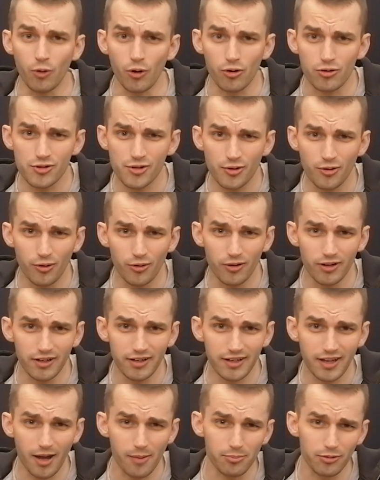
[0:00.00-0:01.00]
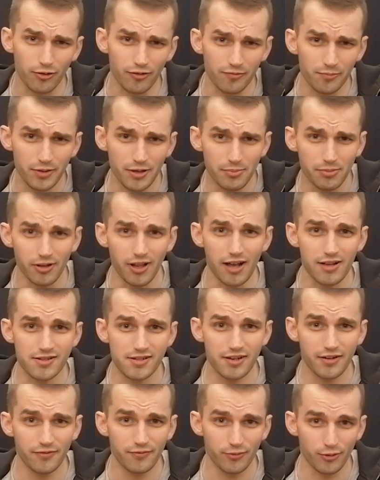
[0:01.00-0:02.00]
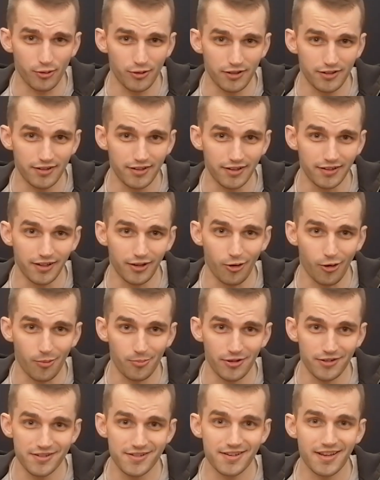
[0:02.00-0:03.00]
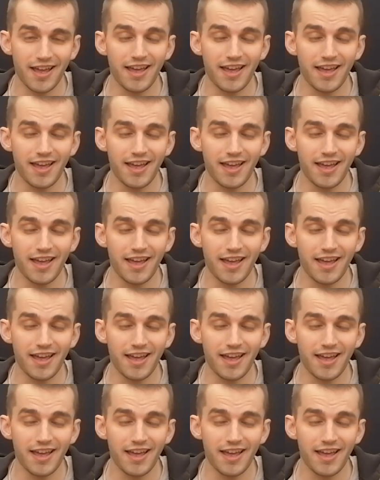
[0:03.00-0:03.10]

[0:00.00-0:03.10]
were also a couple of people asking for it in the comments.